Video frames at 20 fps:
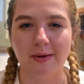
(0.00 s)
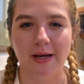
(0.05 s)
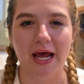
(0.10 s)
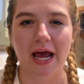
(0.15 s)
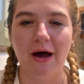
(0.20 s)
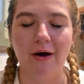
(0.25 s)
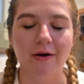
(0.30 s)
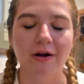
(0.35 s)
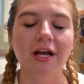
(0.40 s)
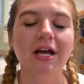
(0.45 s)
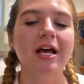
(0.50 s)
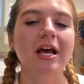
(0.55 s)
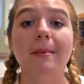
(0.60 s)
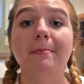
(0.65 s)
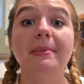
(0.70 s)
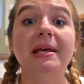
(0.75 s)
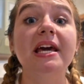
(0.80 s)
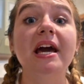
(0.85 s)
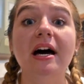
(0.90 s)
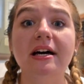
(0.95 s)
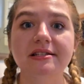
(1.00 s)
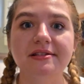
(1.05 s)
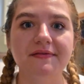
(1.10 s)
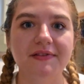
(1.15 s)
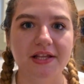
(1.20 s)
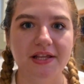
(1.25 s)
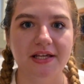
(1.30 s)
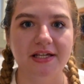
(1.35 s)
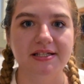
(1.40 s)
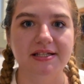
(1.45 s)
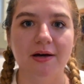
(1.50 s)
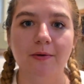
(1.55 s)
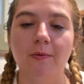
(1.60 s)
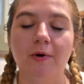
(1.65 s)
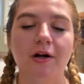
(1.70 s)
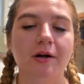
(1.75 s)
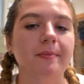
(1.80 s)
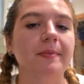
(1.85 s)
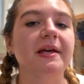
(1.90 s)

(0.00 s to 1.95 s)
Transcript: one out because of the things that work,